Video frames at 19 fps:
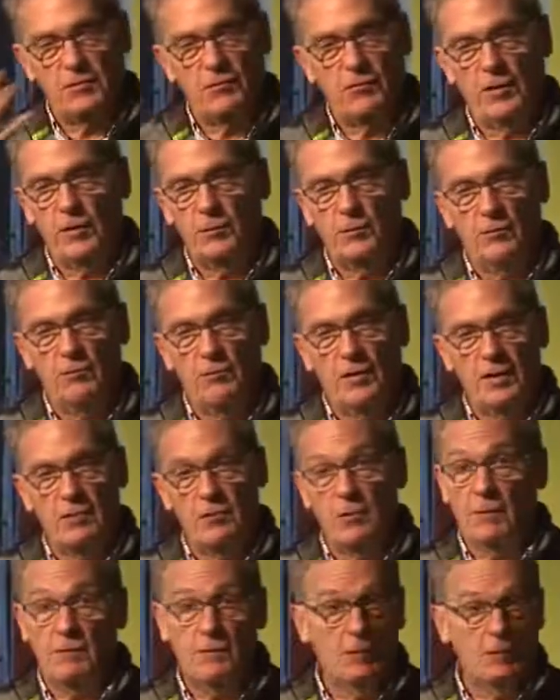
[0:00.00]
incredible range.
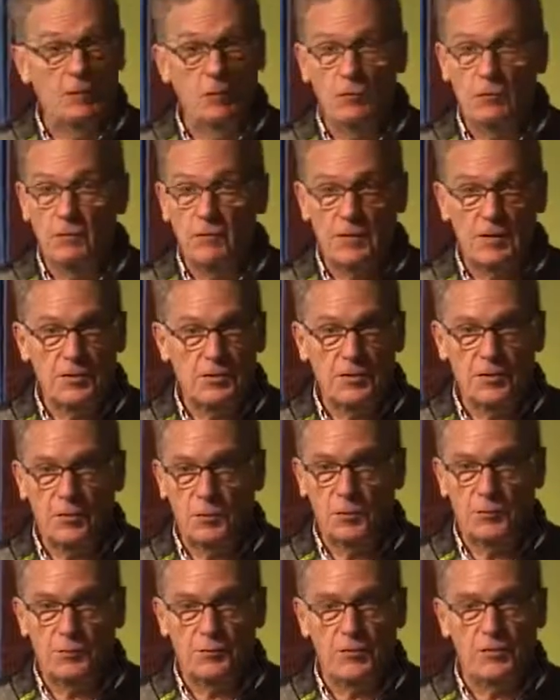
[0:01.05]
You have the
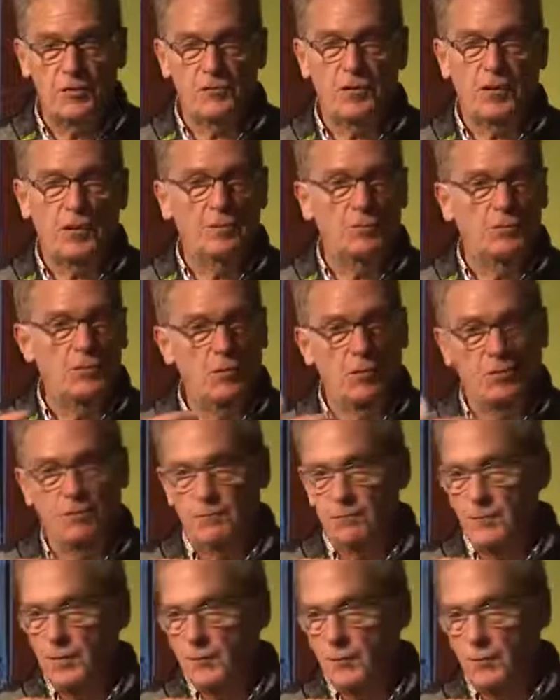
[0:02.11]
universities with programs. You
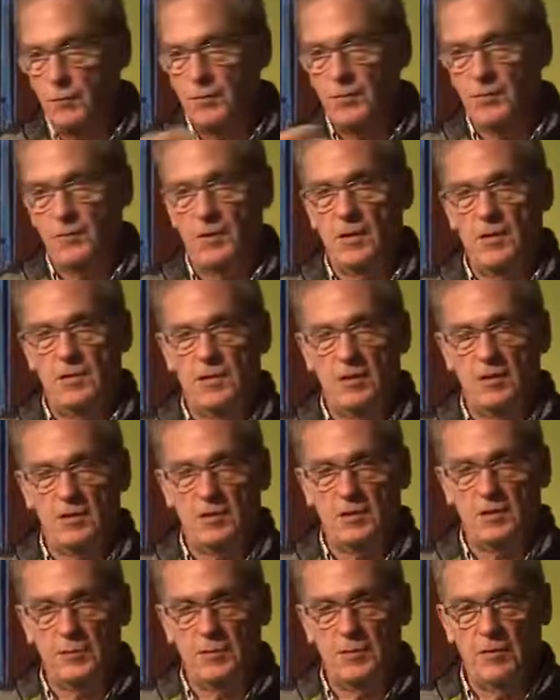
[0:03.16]
have people with thirty
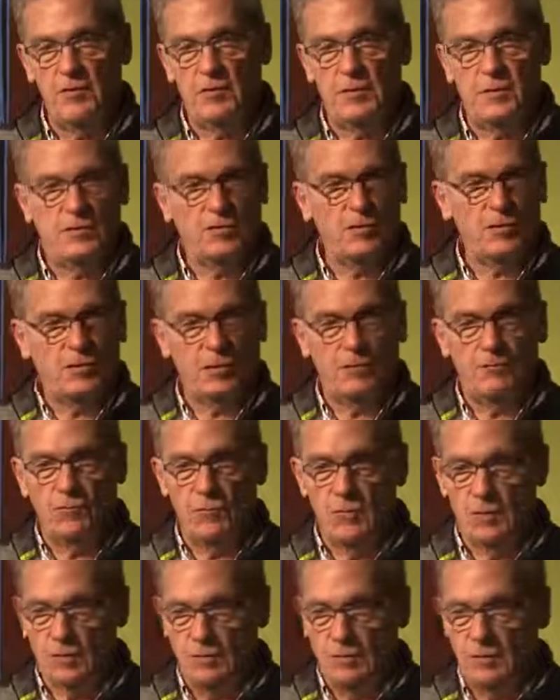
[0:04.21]
years experience. But for some
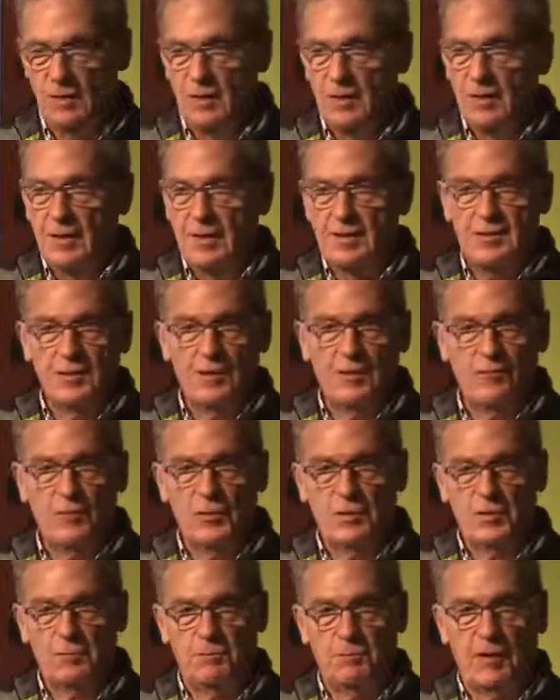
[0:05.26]
reason, it's
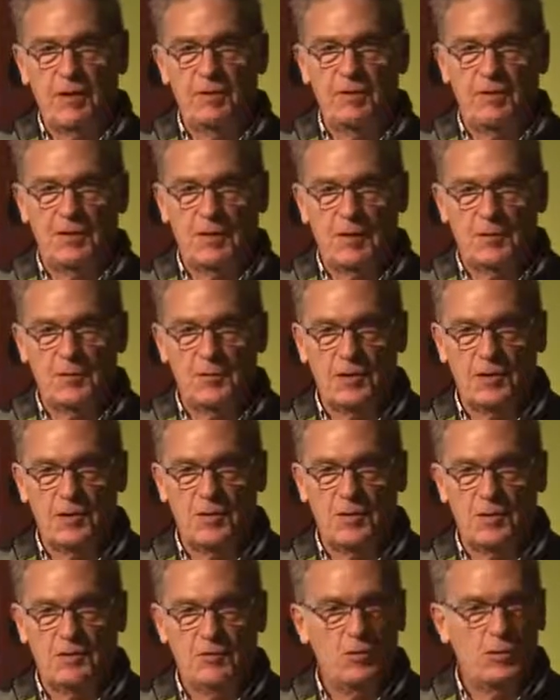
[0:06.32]
never expanded
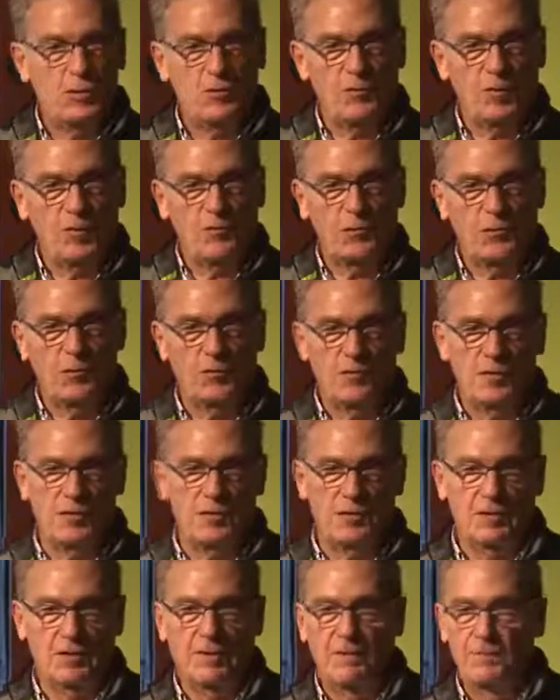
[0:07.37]
outside that geographical
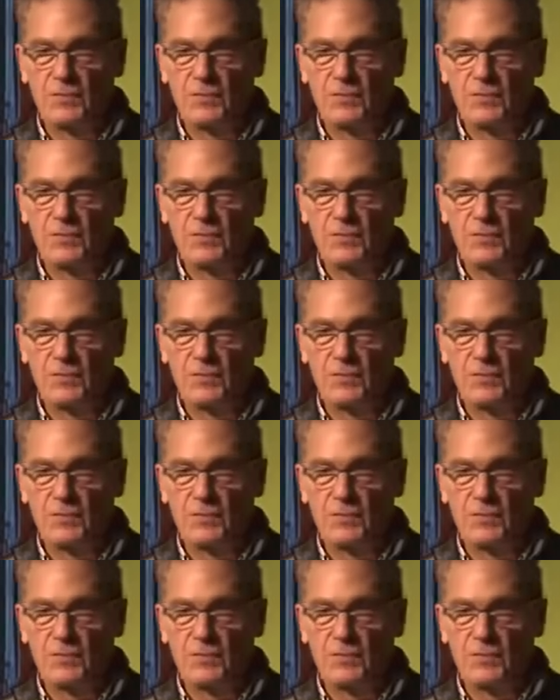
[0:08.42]
reason,